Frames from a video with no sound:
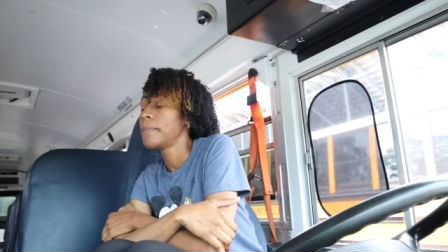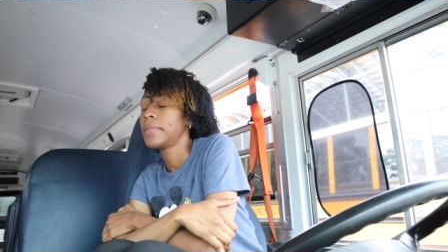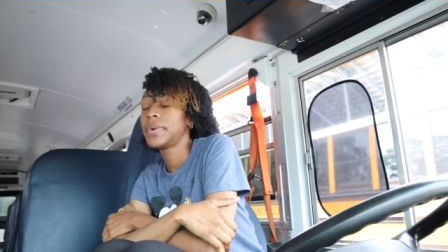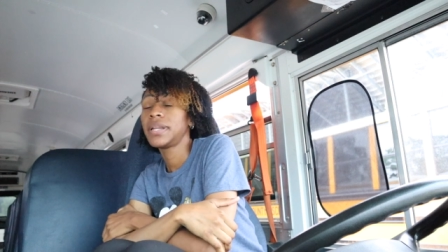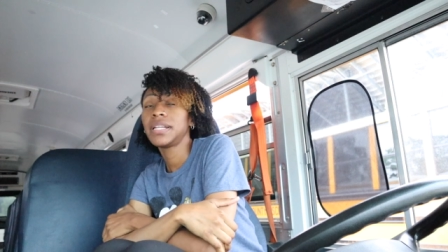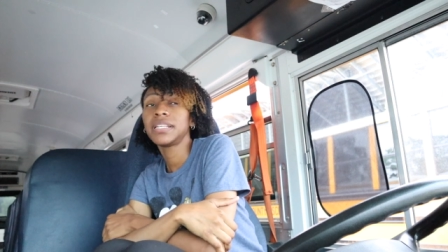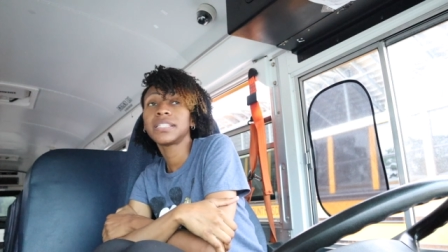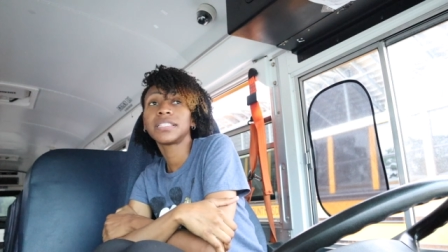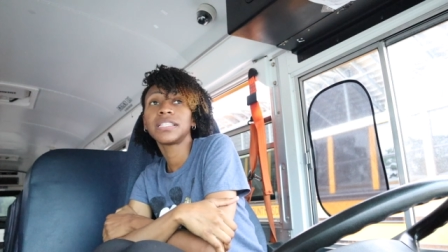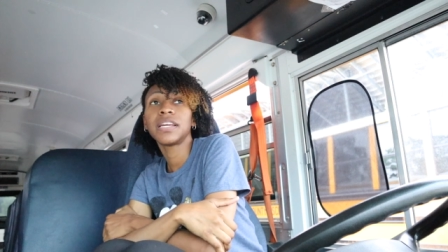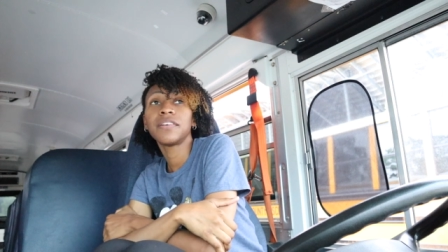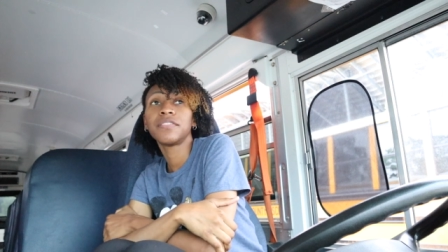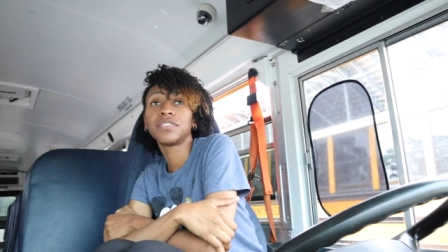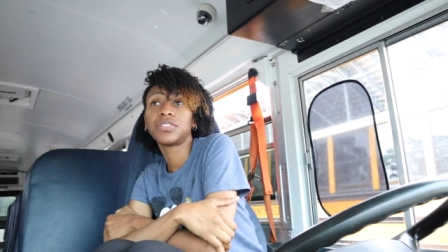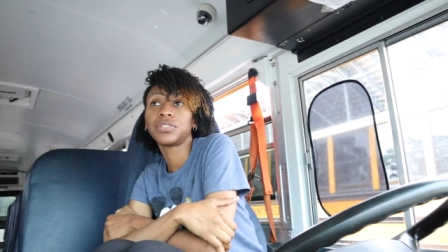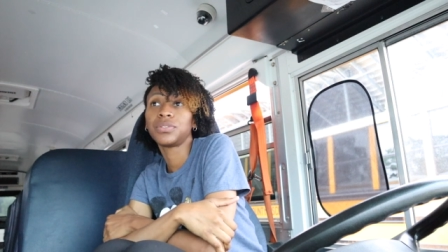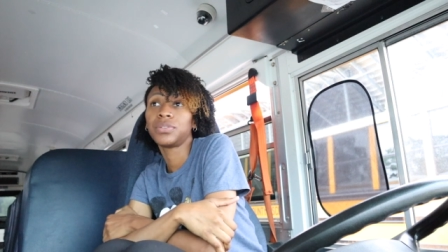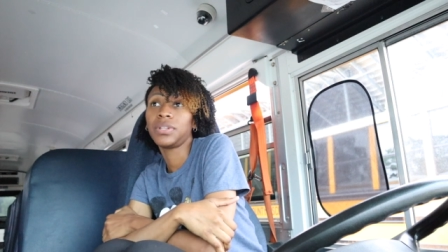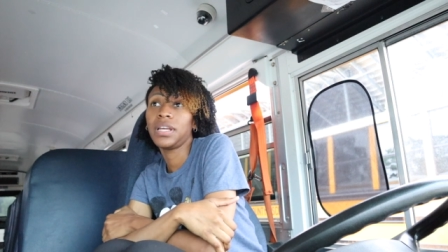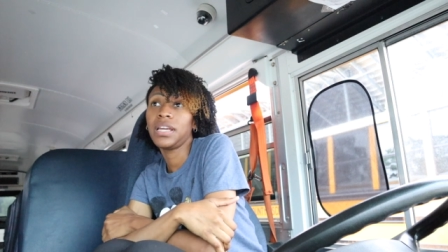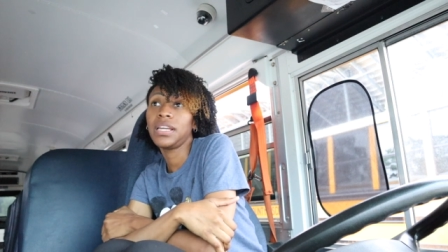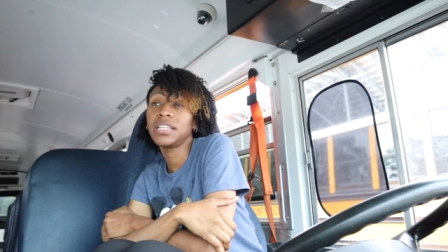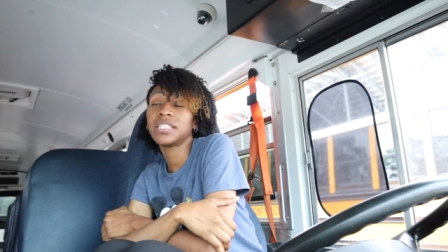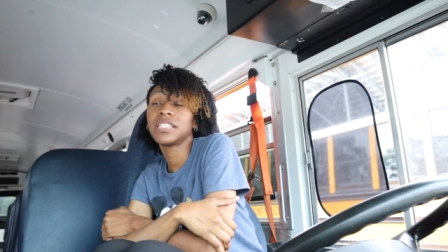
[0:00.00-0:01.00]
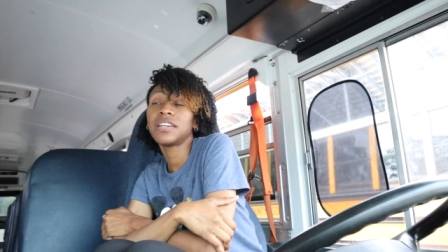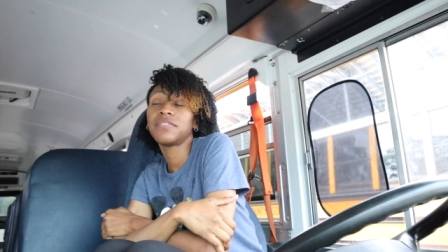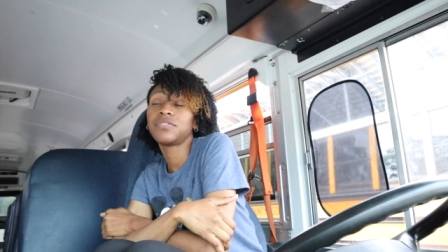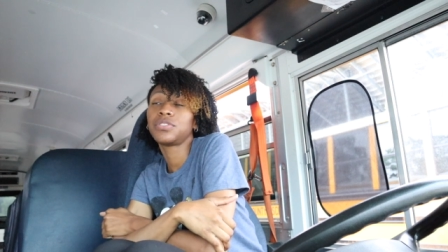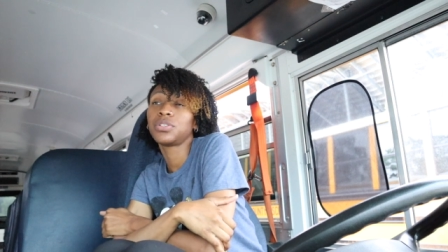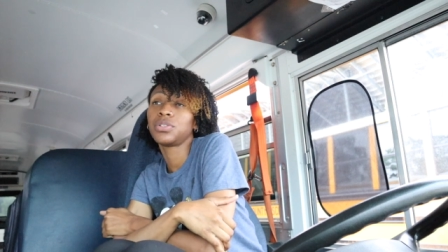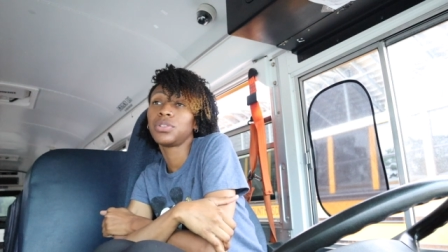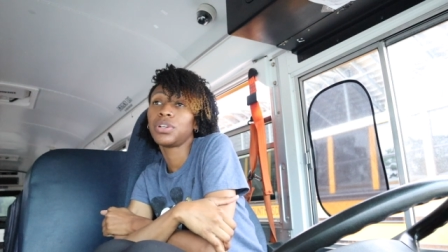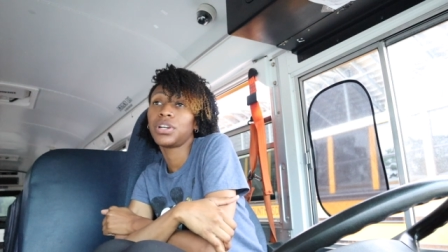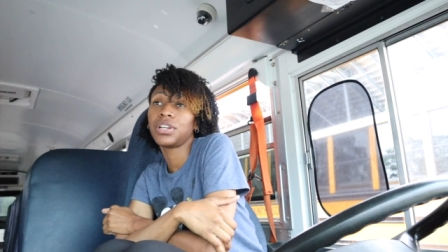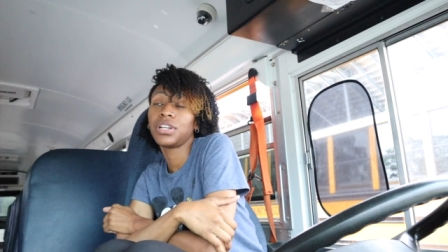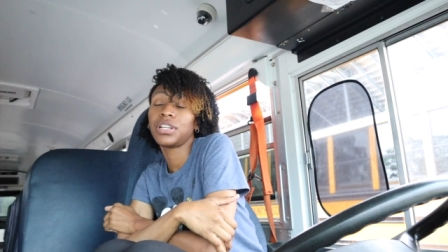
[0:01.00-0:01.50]
But it's never too late. It's never
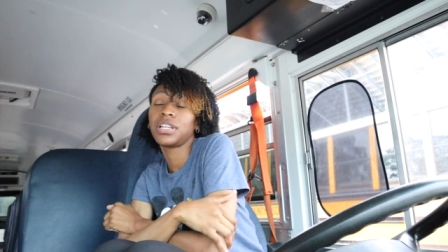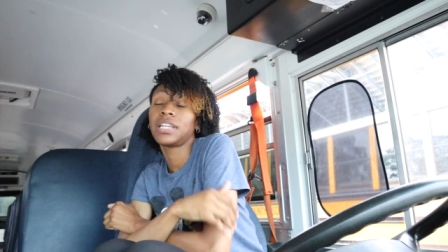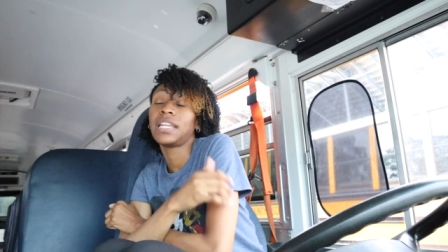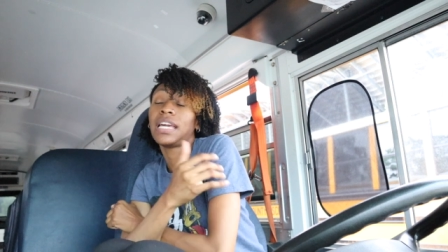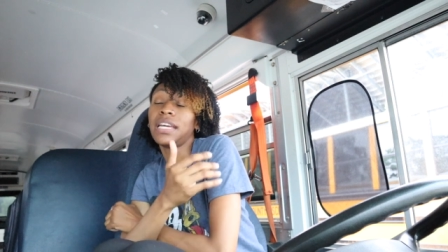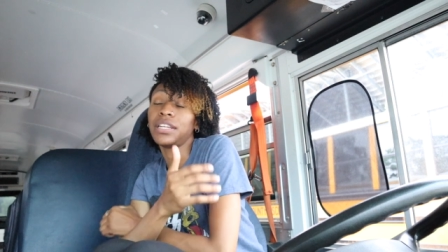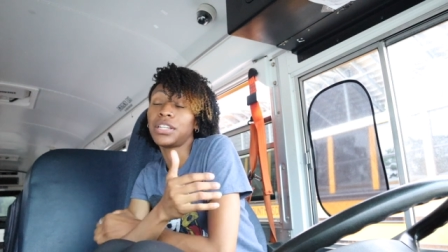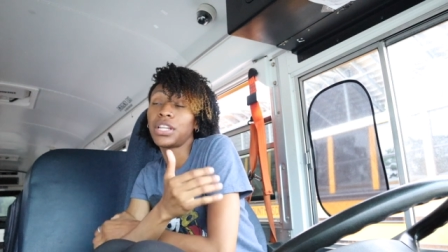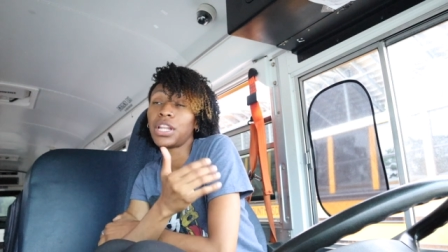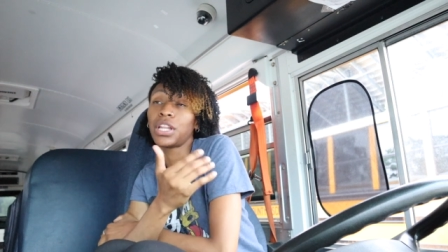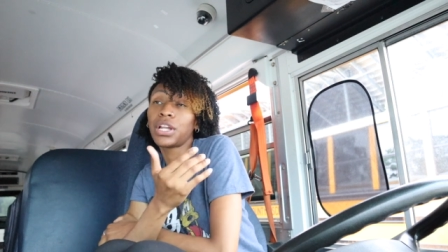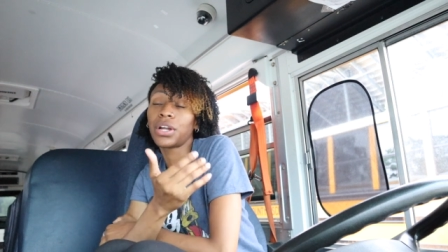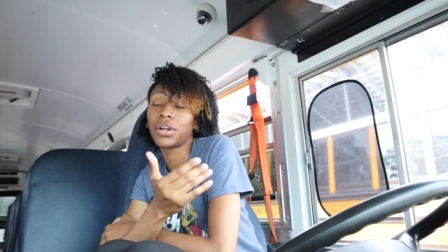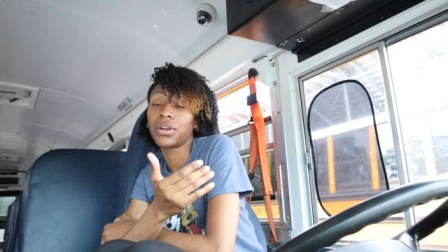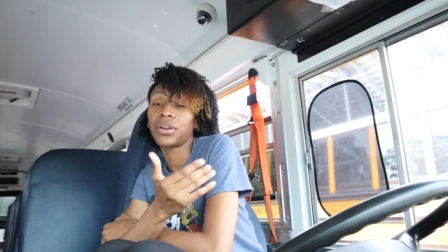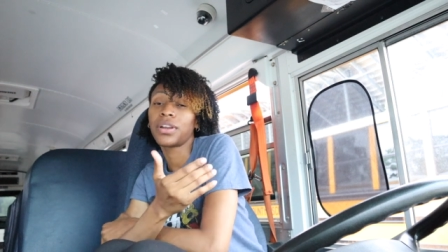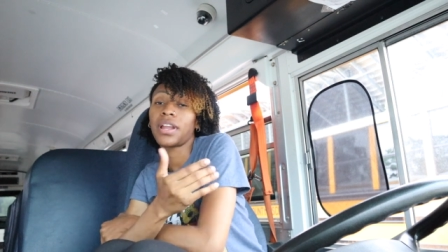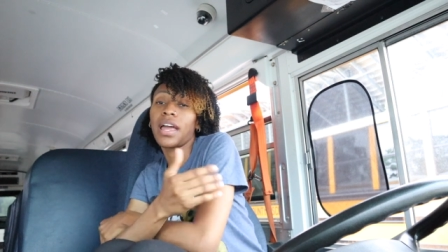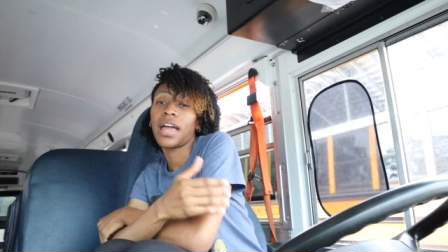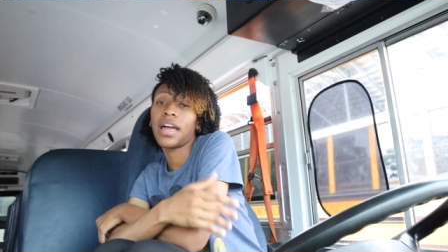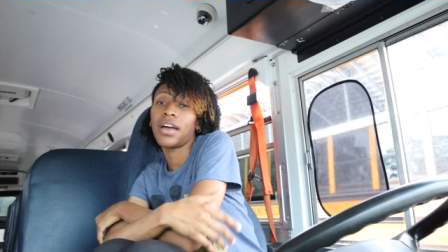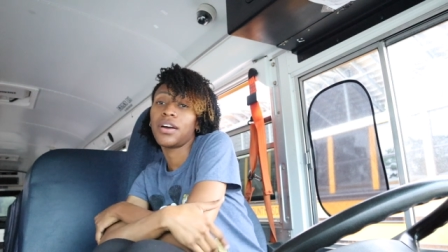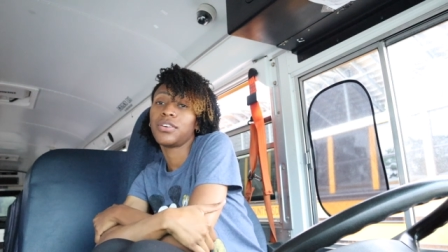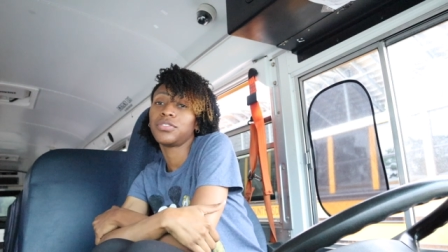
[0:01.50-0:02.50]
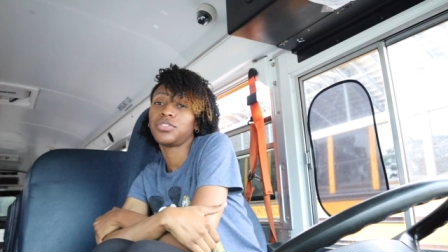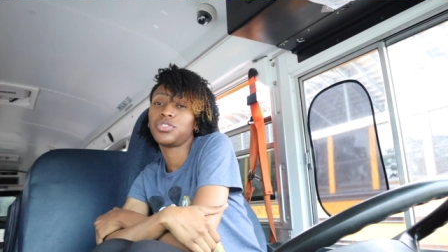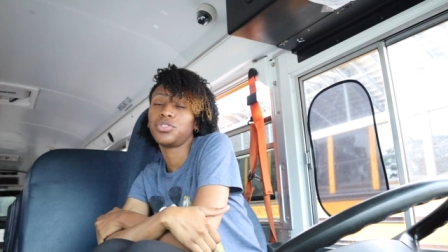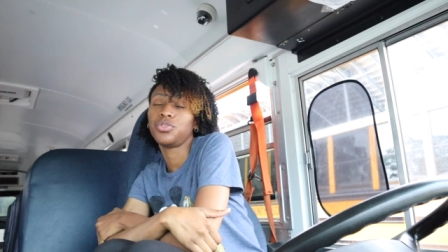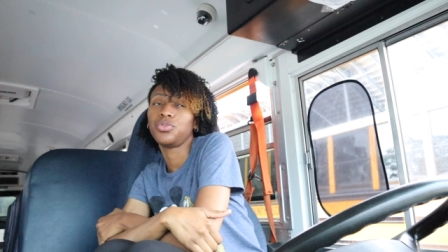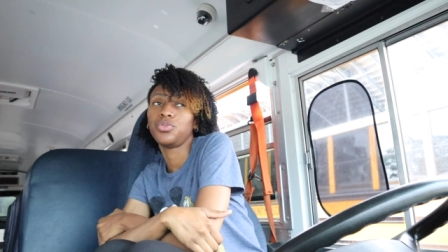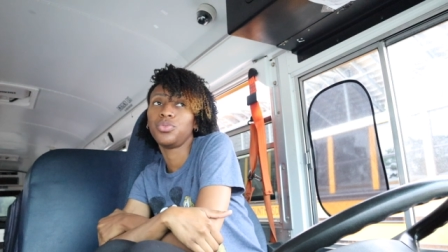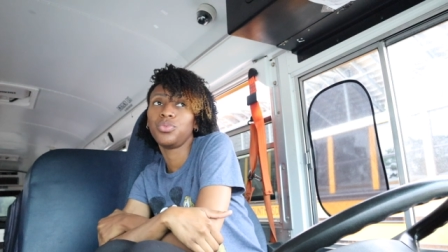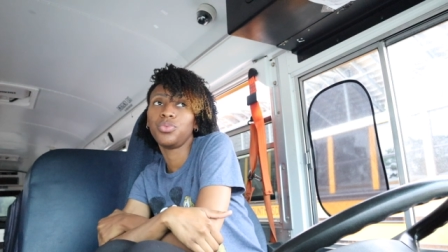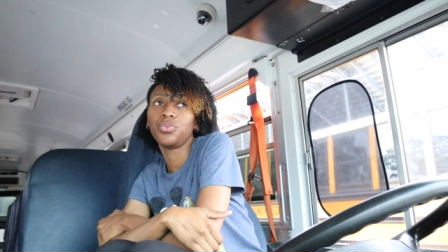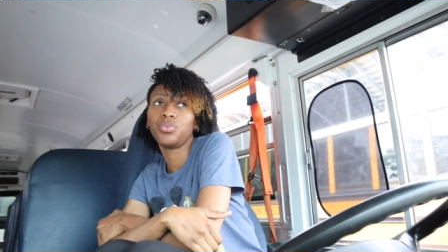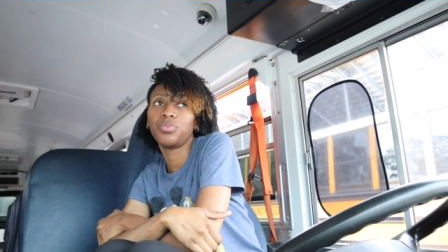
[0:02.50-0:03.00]
too late to learn how
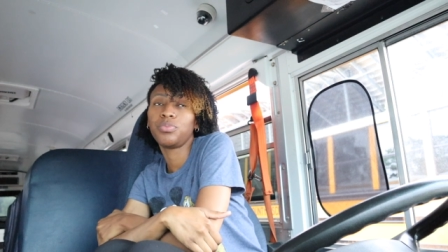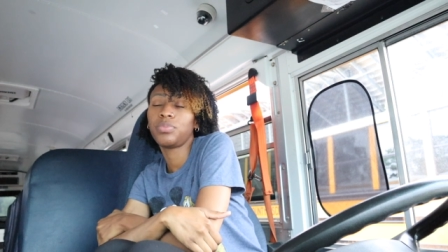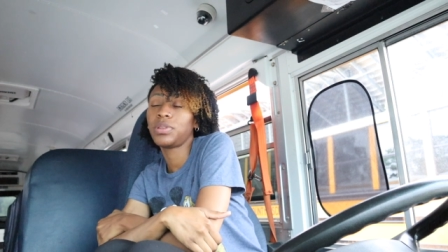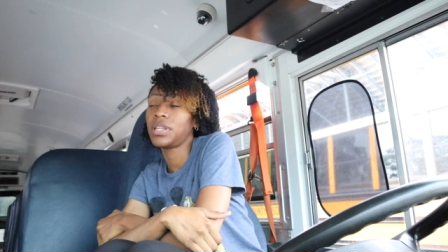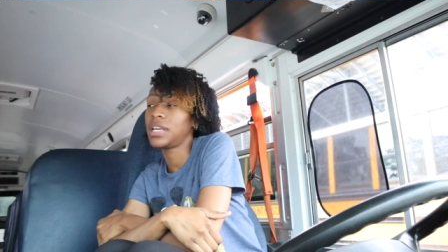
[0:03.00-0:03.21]
to